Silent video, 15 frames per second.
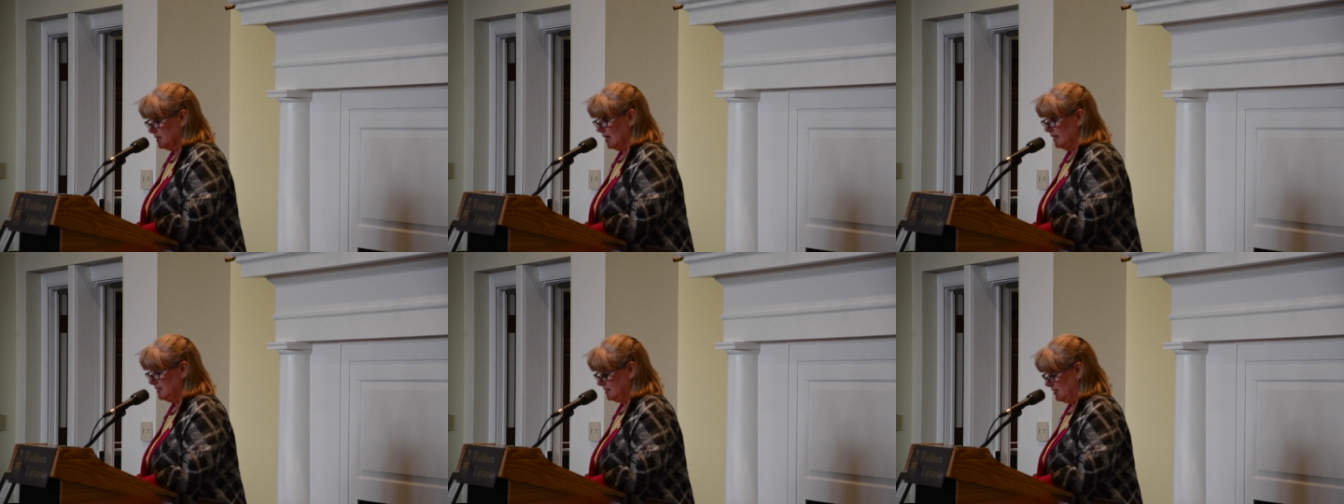in
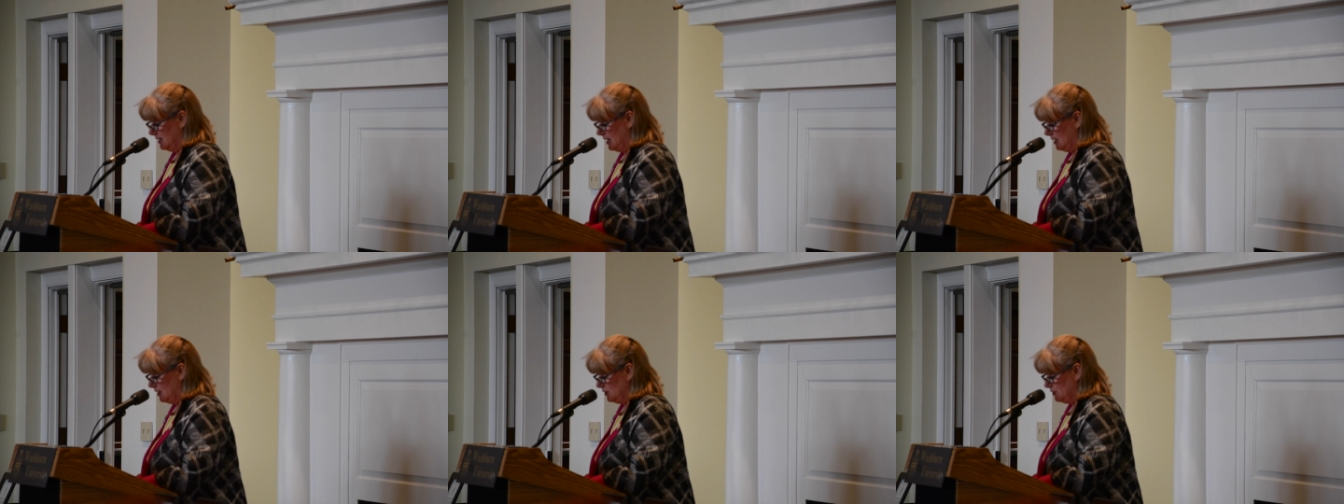
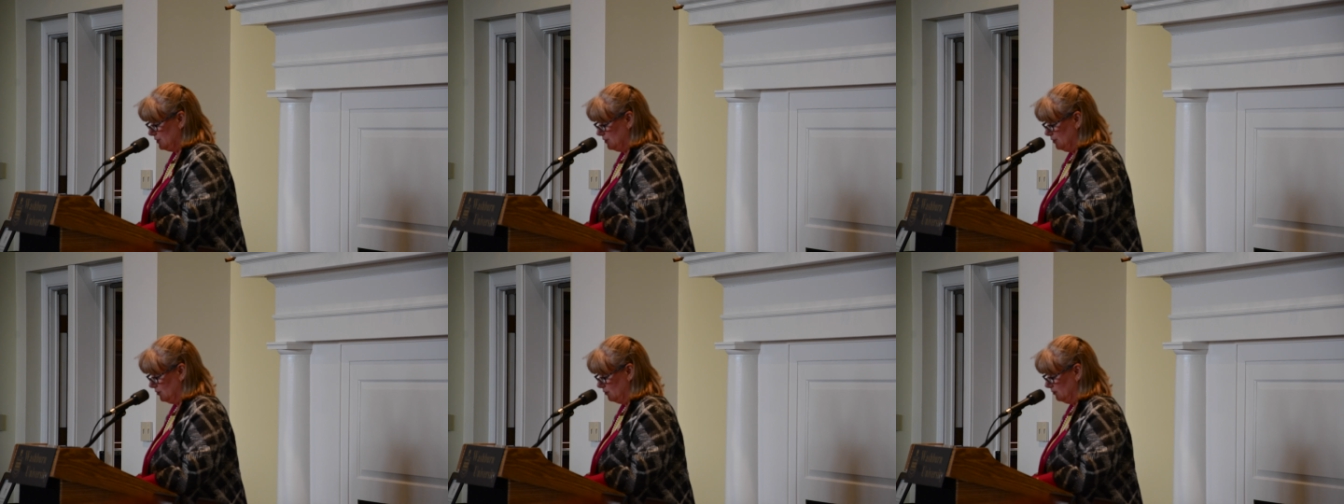
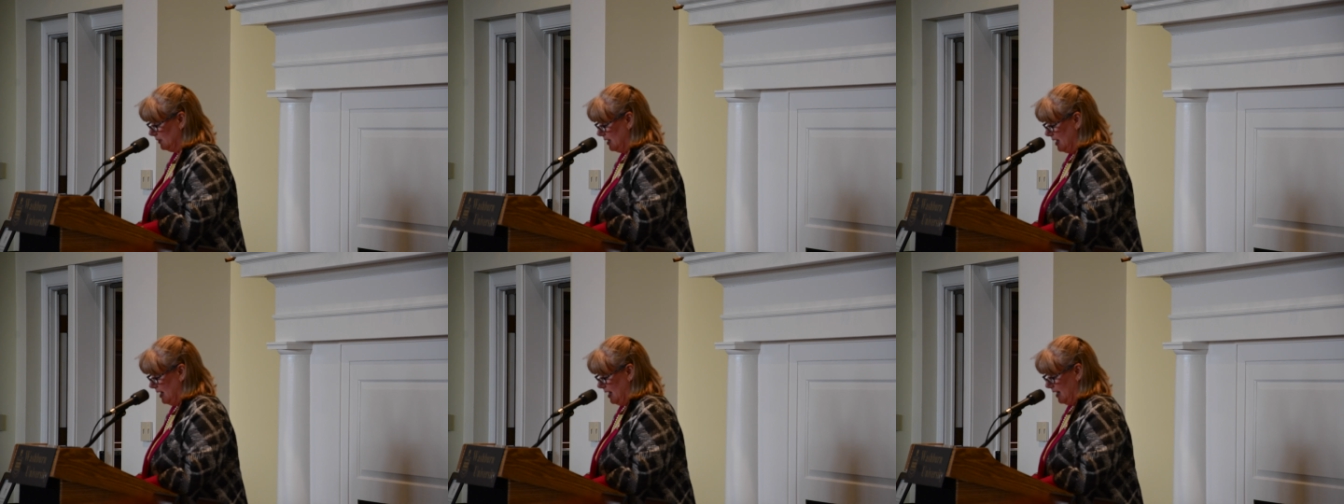1982
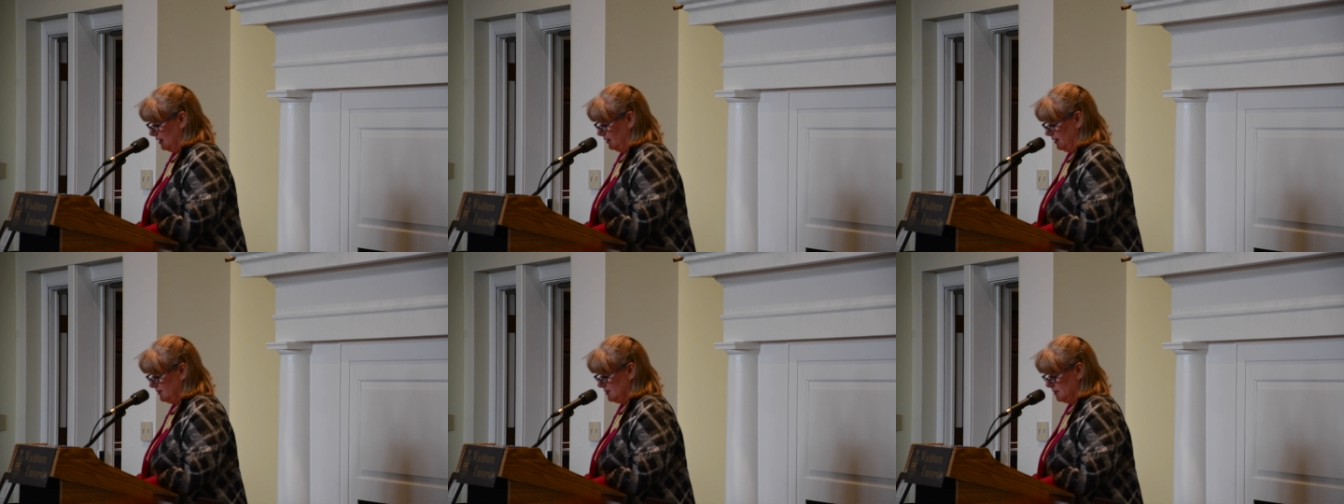
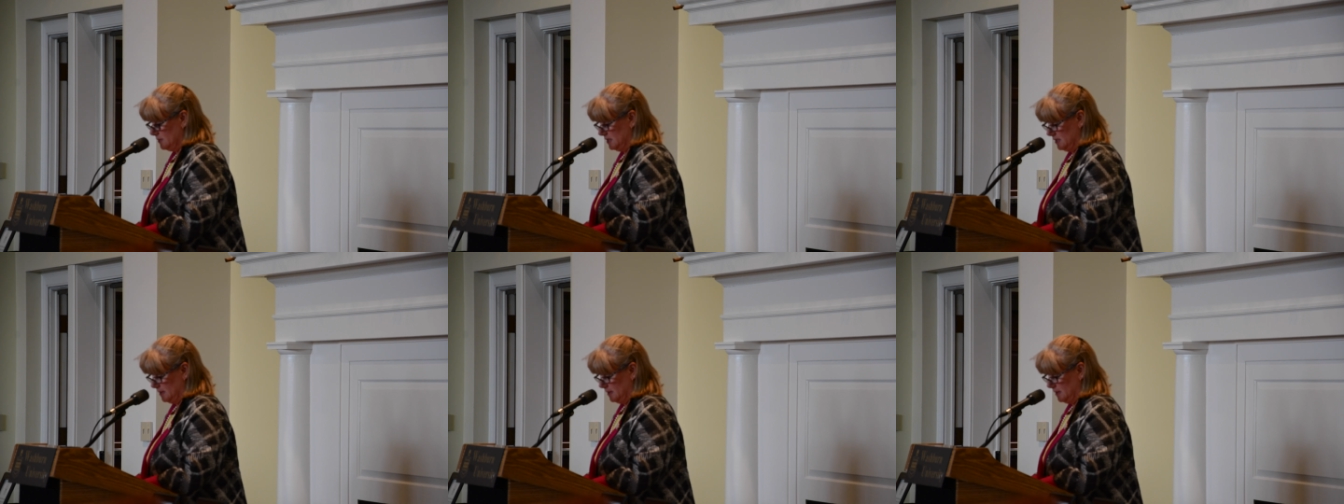and lives in